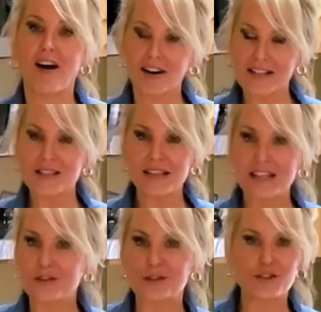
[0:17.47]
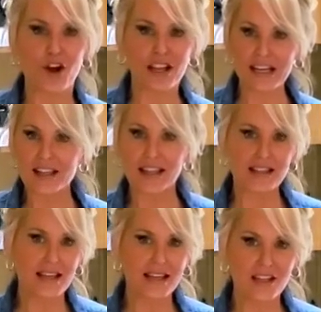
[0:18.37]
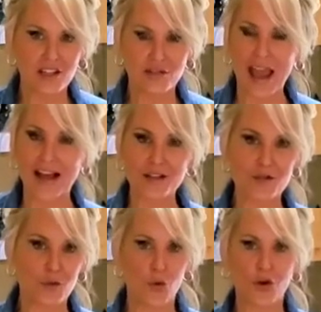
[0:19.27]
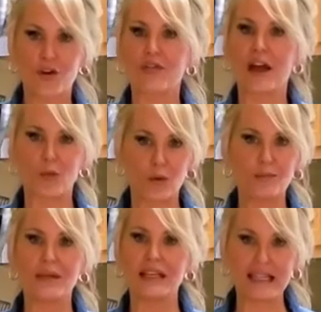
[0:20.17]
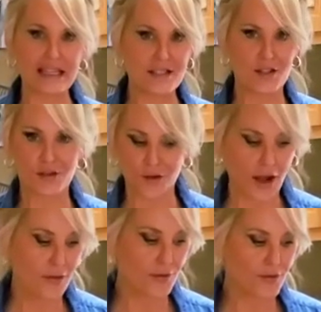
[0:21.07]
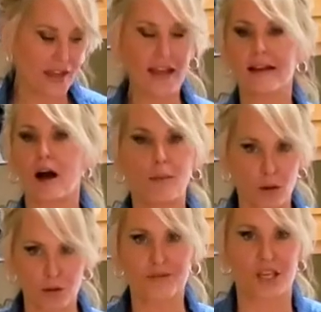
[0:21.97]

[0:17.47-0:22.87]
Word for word: honestly, there's not anything that he could have asked for that would be easier other than a bowl of